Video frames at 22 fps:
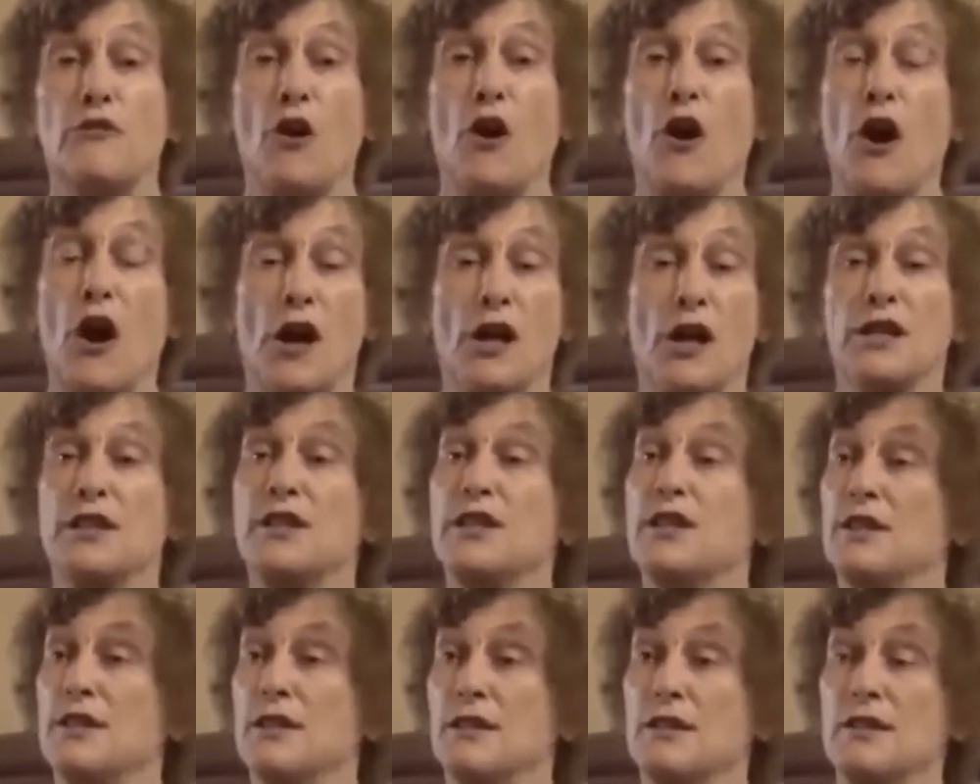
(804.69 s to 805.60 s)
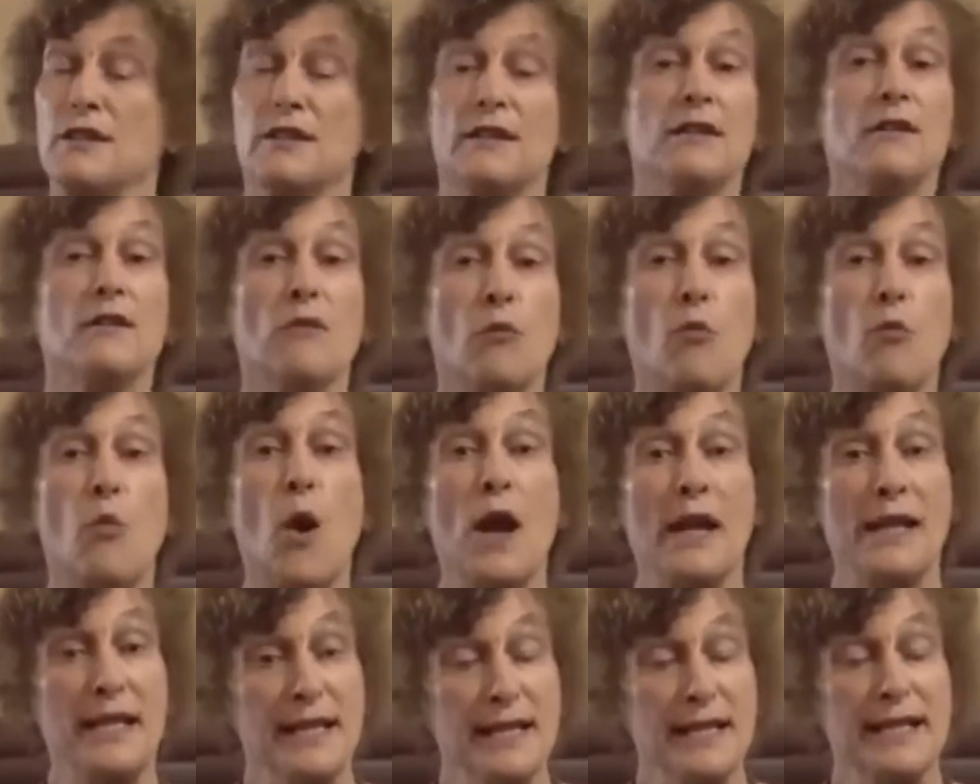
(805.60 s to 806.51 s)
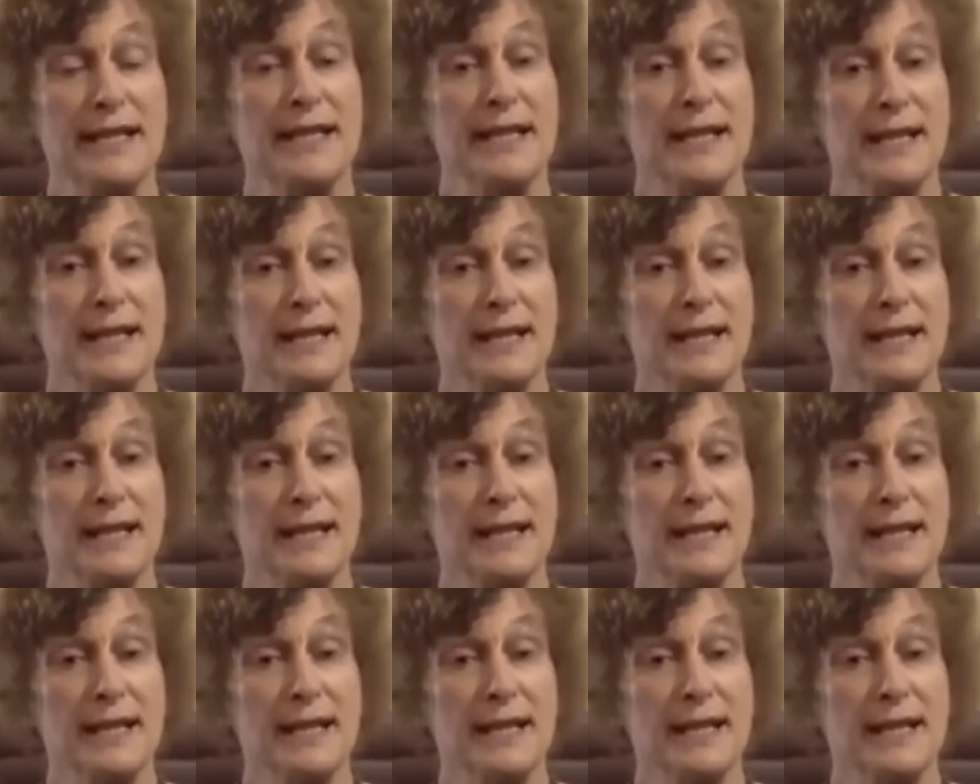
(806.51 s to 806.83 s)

us whites,